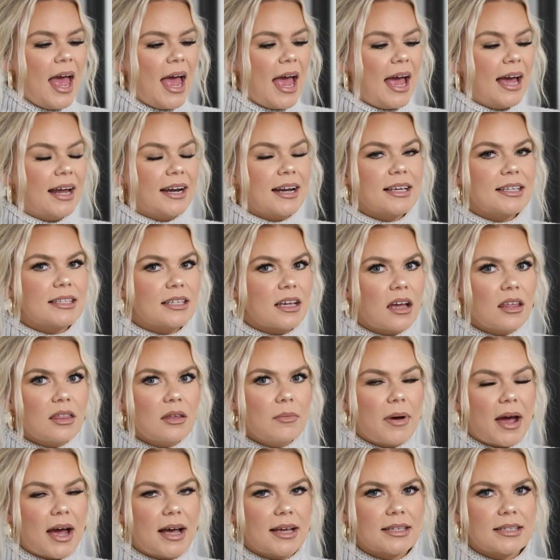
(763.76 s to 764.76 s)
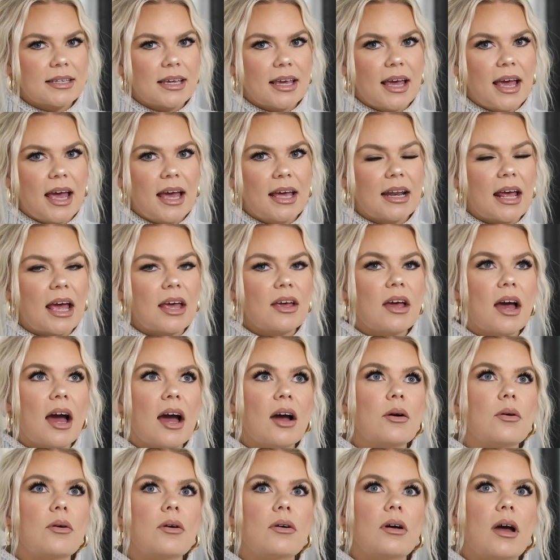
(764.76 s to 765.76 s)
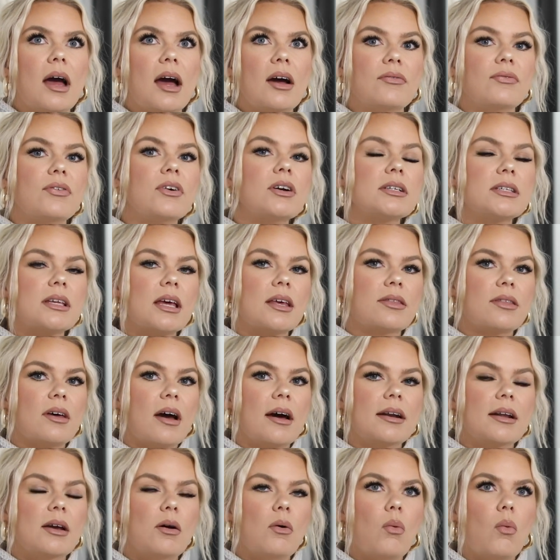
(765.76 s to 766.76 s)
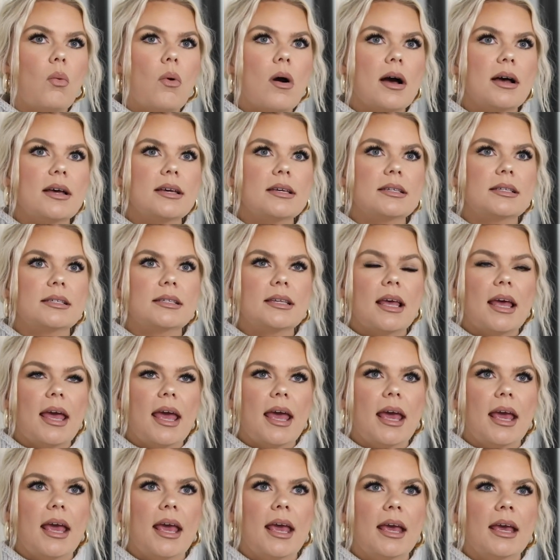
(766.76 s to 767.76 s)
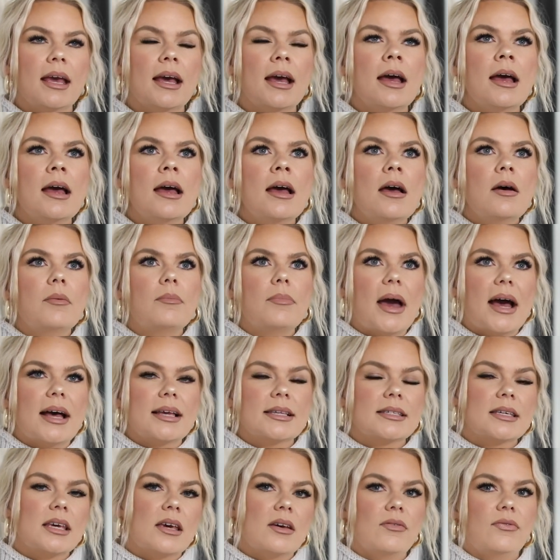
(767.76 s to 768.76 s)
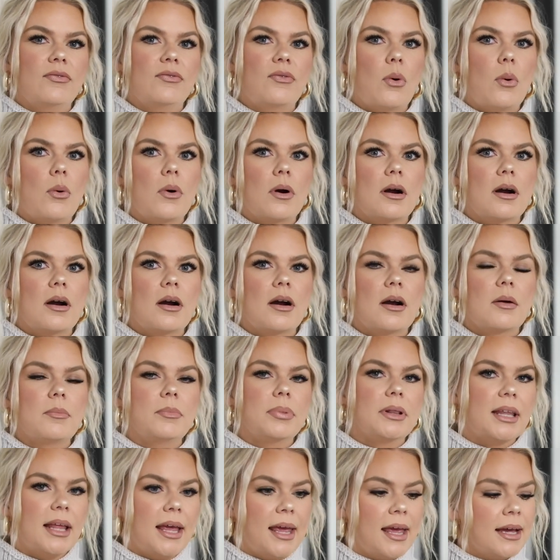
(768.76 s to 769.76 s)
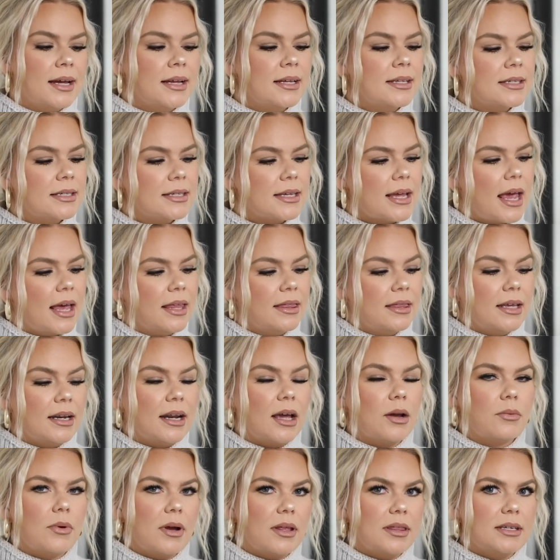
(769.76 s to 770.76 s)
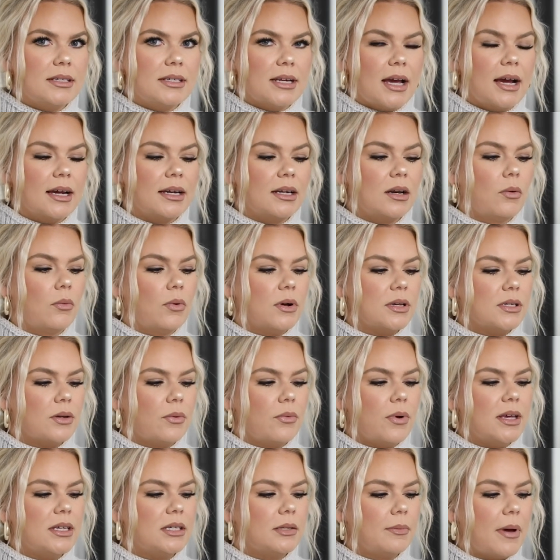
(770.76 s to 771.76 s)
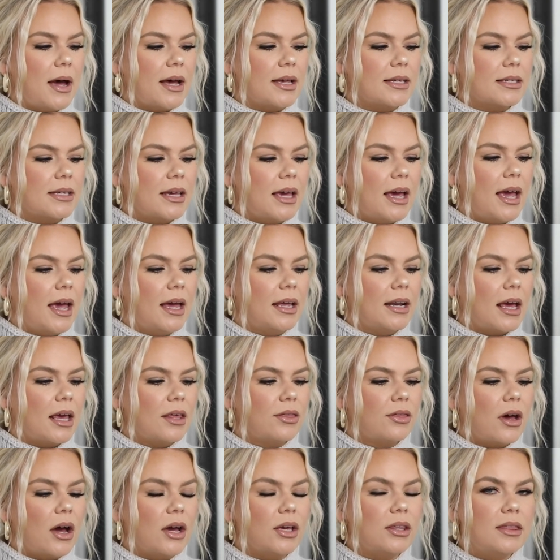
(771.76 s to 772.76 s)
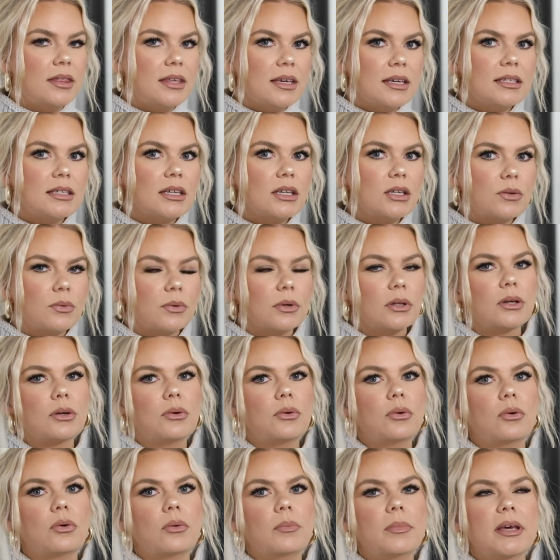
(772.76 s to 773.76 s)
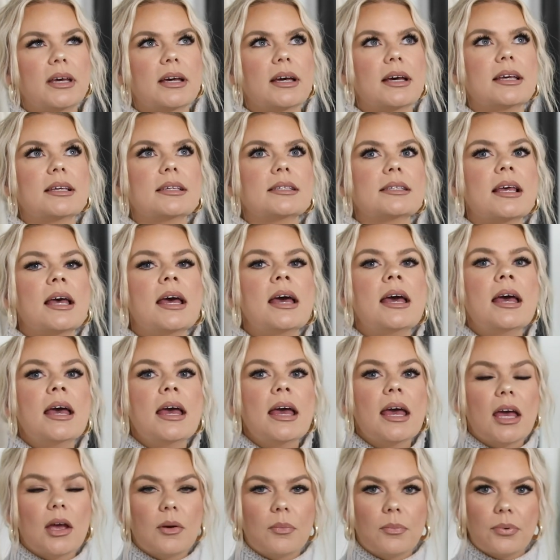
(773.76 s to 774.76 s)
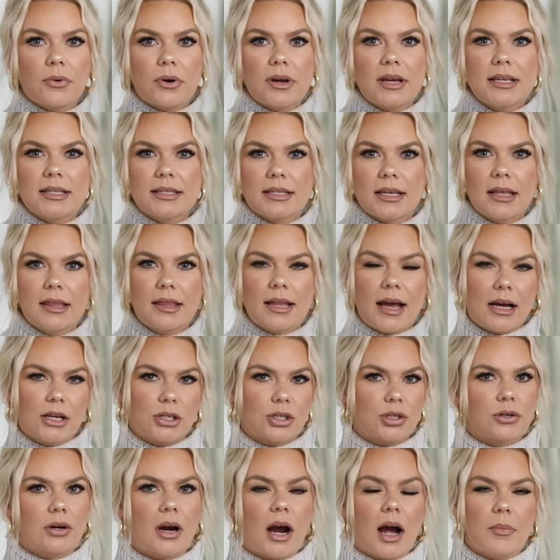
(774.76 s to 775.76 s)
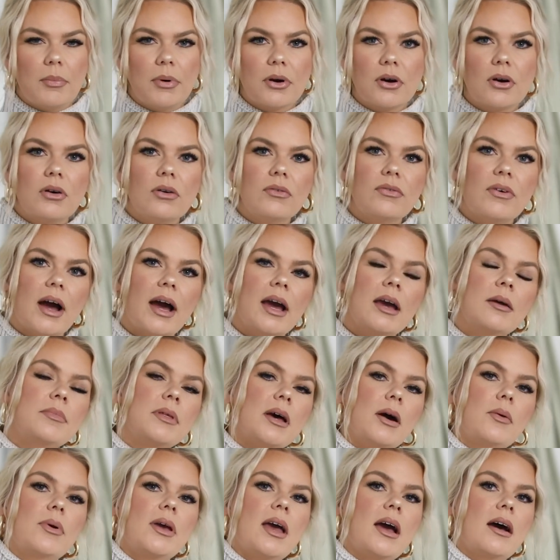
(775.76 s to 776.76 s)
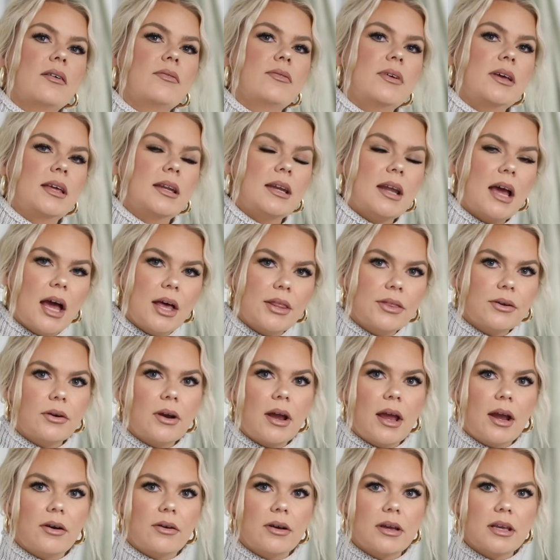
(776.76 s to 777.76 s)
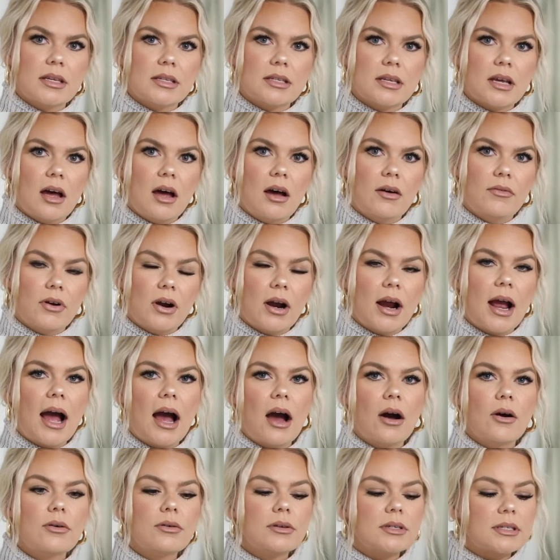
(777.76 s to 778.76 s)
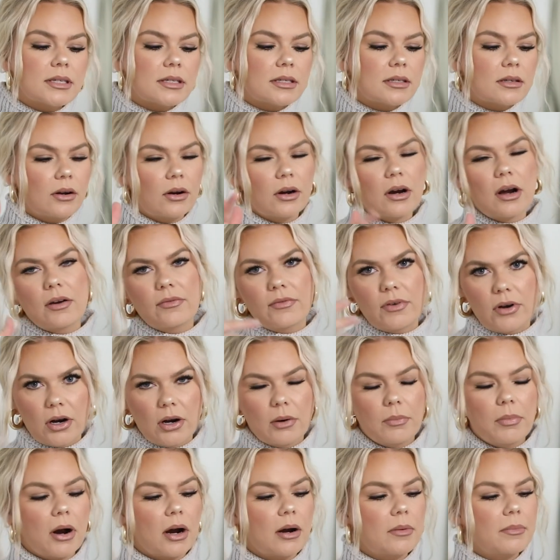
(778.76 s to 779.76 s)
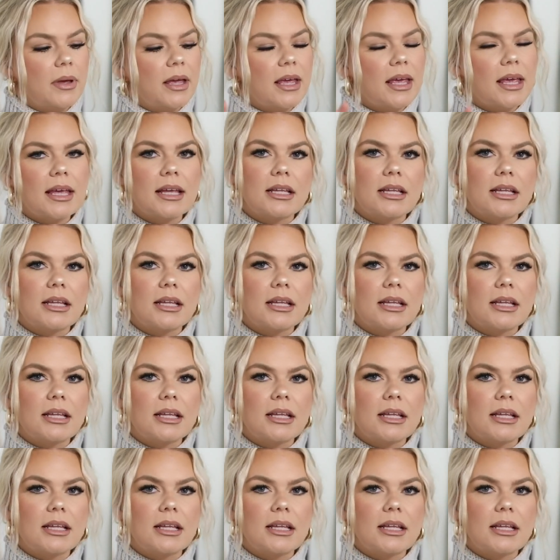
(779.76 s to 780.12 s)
and I saw the basket, and at first I thought it was a basket for plants, and then I read the tag and it was a wastebasket, and I thought this is really cool because it brings in that tropical vibe that we have in other areas of our house or of our apartment